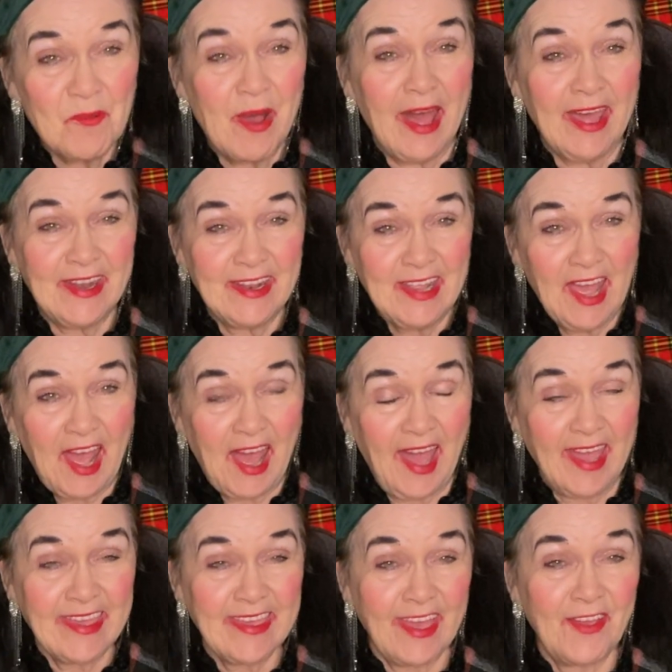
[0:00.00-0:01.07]
But
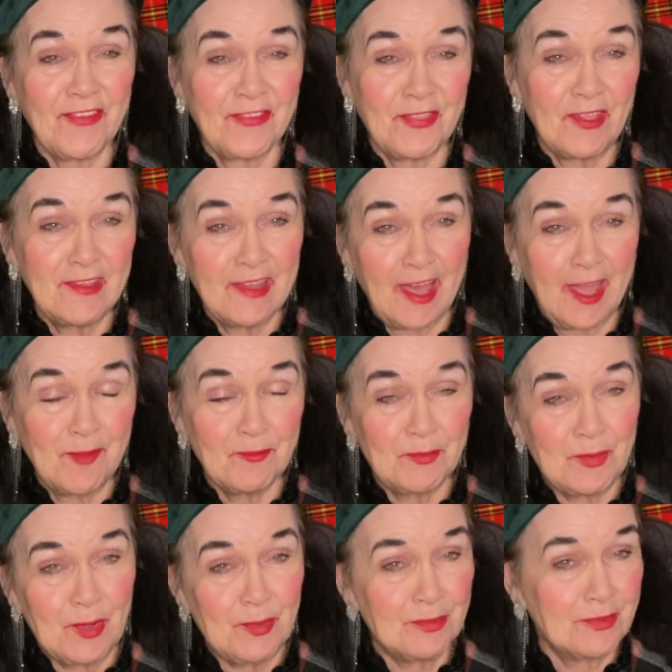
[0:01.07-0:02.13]
I guess the light
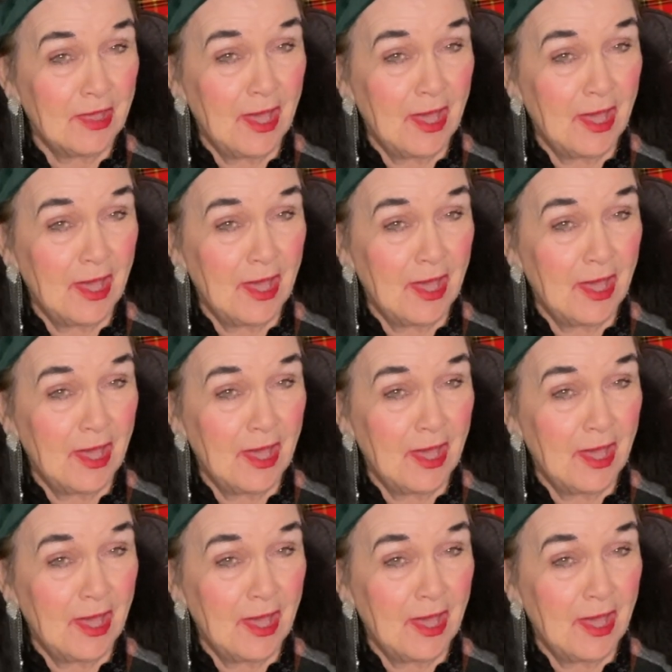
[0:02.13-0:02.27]
bulb